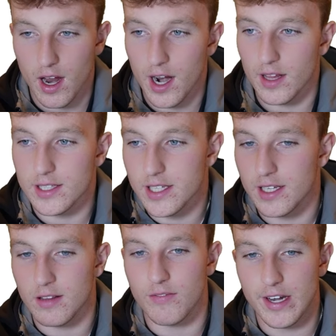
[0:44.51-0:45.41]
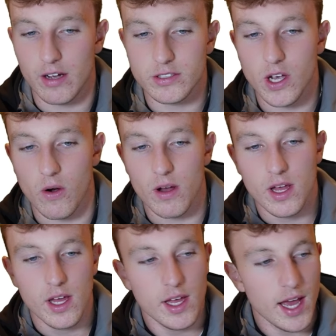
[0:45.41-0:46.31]
All right, let's get into the video. So
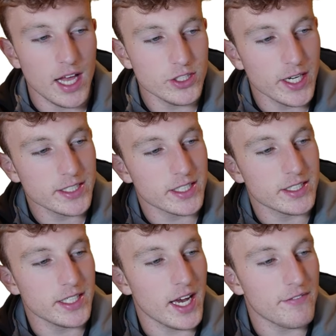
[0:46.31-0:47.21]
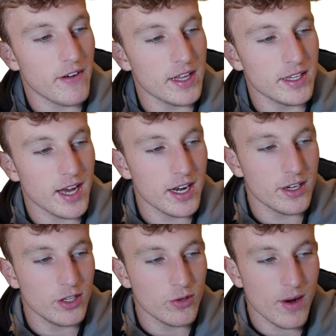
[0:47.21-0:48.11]
as you guys can see, I finally got a
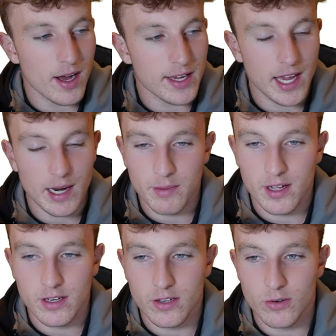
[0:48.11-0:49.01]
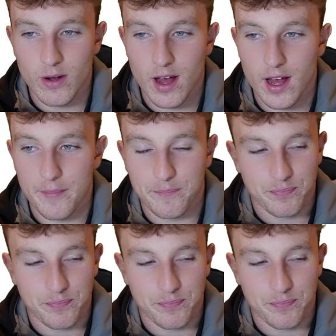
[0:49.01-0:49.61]
new camera, new